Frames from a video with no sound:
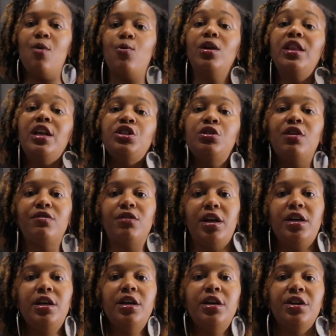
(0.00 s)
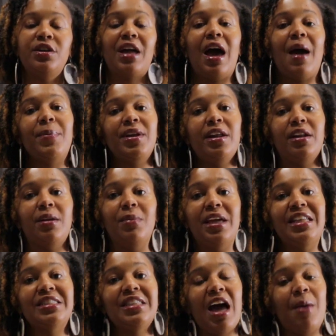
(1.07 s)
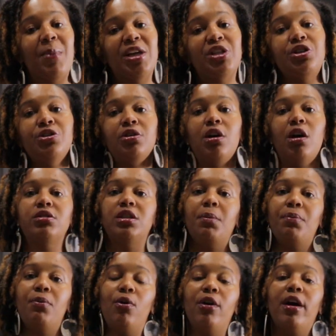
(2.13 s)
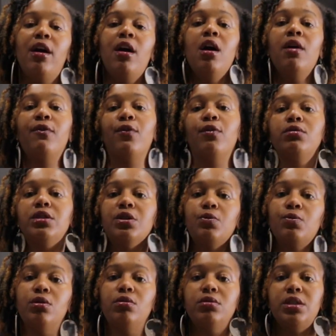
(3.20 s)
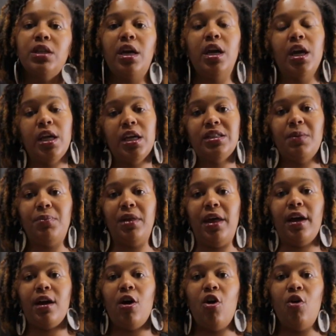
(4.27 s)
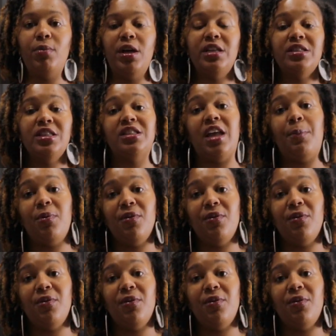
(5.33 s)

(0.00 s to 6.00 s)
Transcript: We'll let you know if they're good or not. But in the meantime, make sure you go support Fruits N Rootz. Again, it's a black-owned business. They